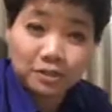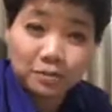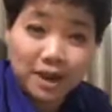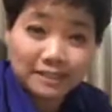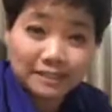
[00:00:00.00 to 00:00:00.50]

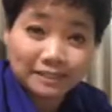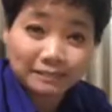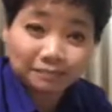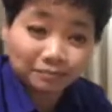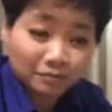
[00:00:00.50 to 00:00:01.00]
arises.
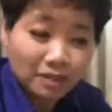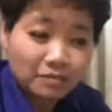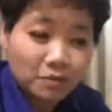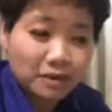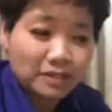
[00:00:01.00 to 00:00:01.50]

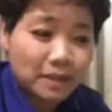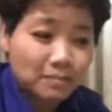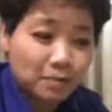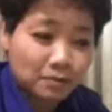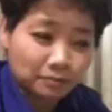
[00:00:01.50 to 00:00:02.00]
For
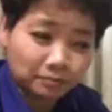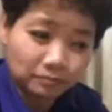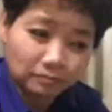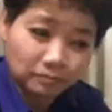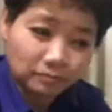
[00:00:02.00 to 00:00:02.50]
example,
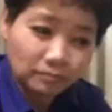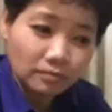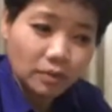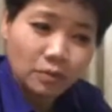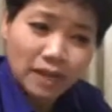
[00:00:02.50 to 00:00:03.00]

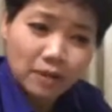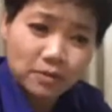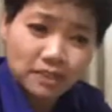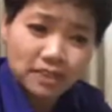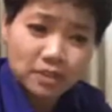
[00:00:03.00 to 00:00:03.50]
when I
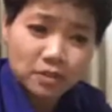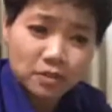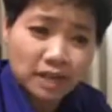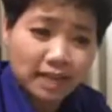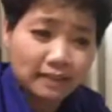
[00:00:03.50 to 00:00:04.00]
was in the
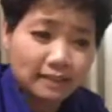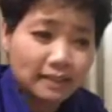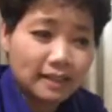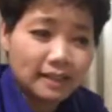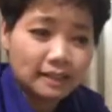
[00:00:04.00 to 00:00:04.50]
UK
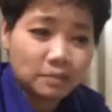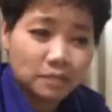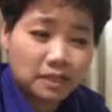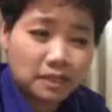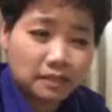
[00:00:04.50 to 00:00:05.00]

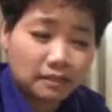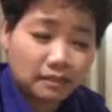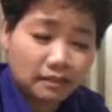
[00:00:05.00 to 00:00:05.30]
speaking